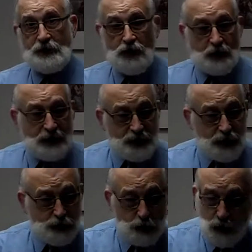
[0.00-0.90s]
So can I get
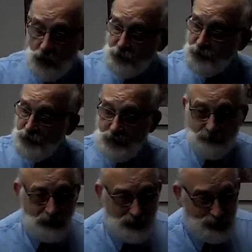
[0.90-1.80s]
you to roll on your side
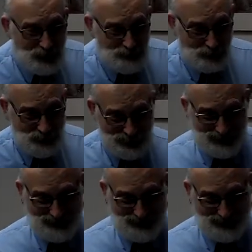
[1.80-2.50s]
and face away from it?